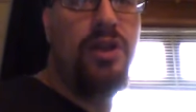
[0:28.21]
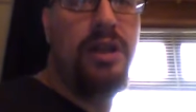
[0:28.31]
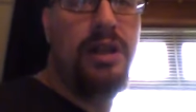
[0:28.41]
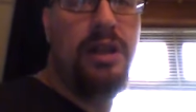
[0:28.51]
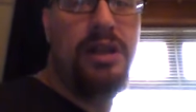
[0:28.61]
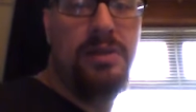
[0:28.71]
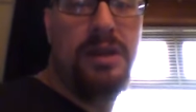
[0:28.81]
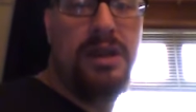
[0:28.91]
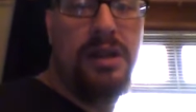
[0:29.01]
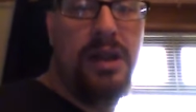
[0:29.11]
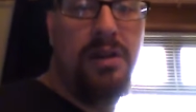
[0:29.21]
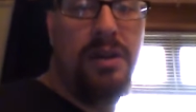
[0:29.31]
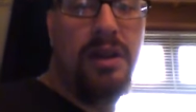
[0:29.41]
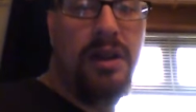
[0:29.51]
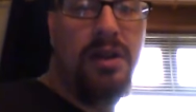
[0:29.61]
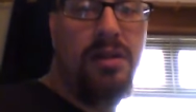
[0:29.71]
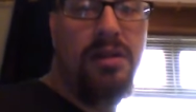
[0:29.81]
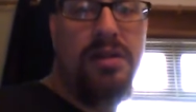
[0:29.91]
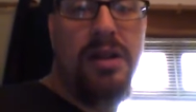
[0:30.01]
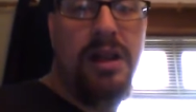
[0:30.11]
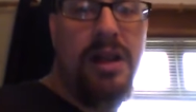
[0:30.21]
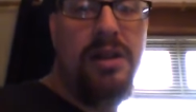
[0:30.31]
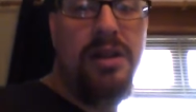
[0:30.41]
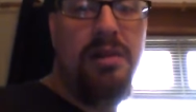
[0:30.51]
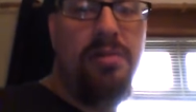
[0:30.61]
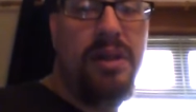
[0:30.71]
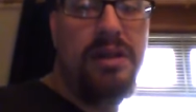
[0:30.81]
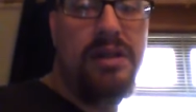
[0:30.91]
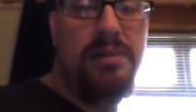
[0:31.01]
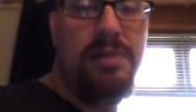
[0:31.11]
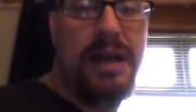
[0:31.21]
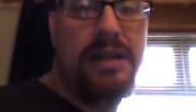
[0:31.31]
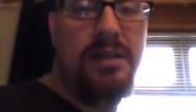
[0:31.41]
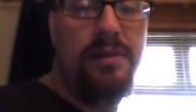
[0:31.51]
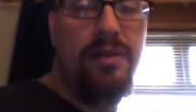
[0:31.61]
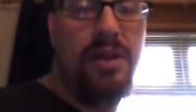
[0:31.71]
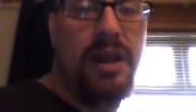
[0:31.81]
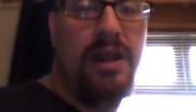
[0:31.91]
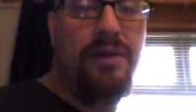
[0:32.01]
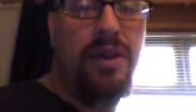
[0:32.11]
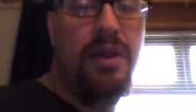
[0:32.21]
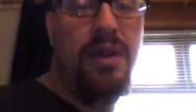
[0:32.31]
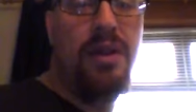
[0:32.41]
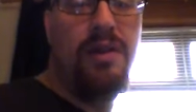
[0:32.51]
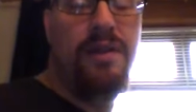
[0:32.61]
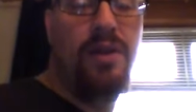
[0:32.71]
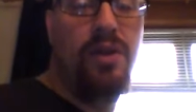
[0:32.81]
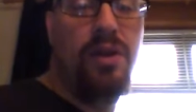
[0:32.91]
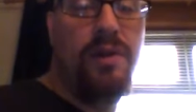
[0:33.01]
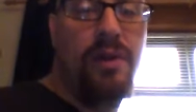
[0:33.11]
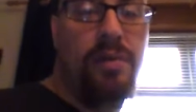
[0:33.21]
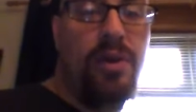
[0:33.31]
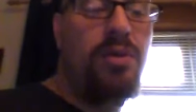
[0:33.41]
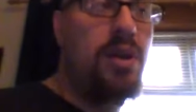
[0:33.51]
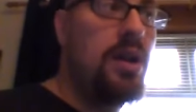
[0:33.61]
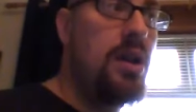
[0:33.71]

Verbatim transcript: Had a nice wee healthy dinner, uh, chicken breast and some pasta before I left for football.